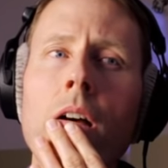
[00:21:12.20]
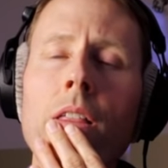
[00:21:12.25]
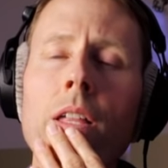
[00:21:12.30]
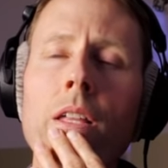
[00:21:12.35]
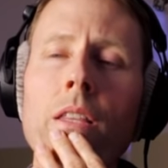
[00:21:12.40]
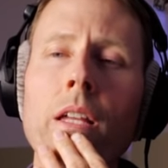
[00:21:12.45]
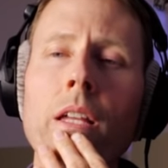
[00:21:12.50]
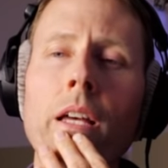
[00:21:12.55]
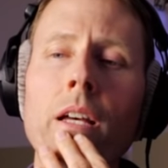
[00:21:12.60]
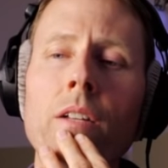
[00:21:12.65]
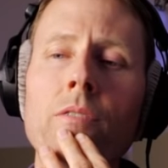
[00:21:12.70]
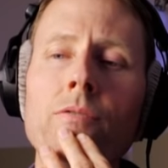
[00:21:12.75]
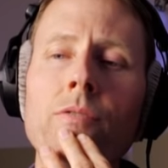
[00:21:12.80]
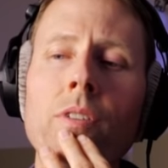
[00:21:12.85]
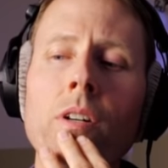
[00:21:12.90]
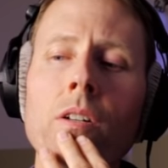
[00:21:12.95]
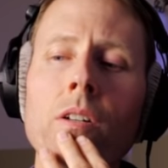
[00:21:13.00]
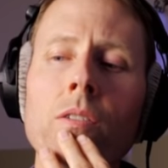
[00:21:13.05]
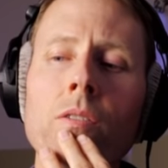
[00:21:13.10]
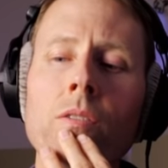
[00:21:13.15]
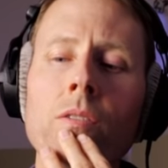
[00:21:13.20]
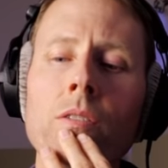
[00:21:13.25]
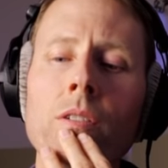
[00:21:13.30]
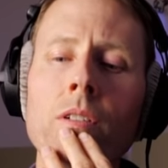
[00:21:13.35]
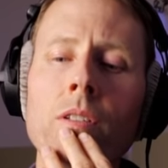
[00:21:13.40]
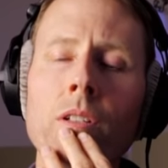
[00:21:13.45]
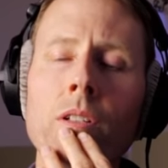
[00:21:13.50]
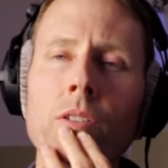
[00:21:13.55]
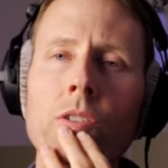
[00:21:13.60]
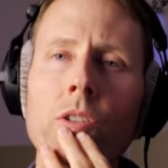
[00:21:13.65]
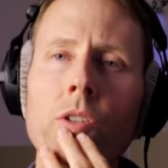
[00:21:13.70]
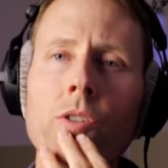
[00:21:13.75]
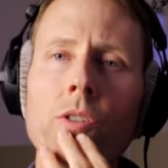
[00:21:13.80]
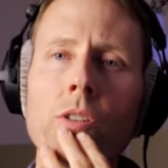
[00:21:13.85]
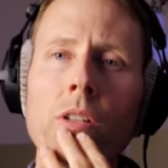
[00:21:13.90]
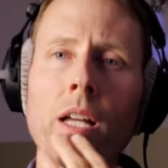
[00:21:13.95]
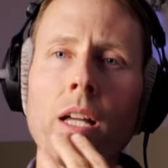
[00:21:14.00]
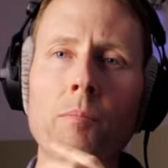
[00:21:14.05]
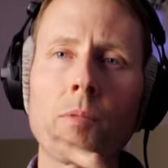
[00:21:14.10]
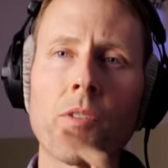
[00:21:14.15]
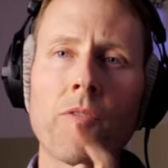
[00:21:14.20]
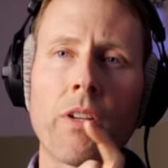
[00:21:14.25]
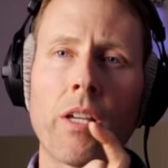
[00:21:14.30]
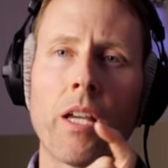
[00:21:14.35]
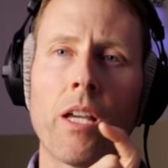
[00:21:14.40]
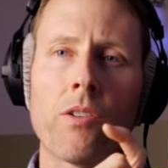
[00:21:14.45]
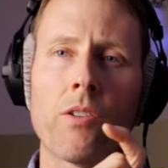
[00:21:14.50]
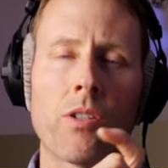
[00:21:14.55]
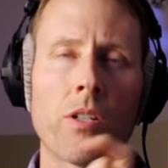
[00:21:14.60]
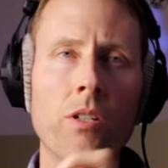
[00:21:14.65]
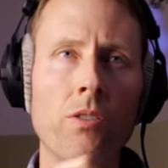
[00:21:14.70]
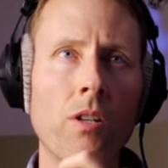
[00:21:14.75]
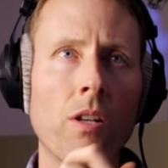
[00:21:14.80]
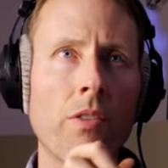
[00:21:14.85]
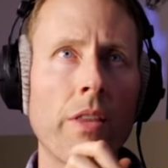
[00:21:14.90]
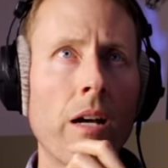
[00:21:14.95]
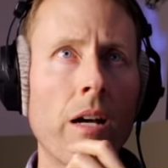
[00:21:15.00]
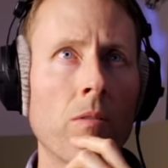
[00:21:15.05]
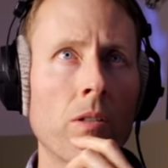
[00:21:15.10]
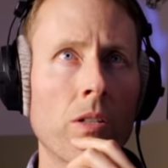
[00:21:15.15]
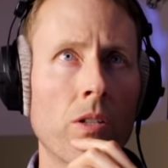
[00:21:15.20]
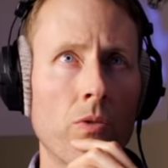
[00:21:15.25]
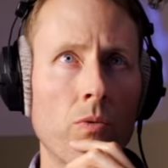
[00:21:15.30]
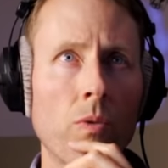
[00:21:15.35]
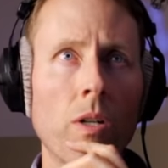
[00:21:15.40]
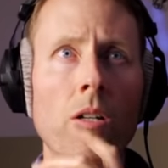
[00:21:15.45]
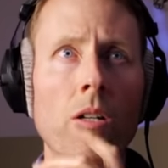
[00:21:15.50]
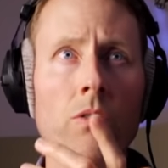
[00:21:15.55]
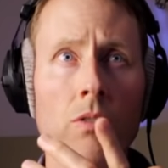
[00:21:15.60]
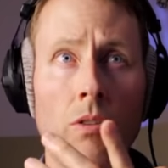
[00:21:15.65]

I think the headphone, the digital amplification is on that one as well,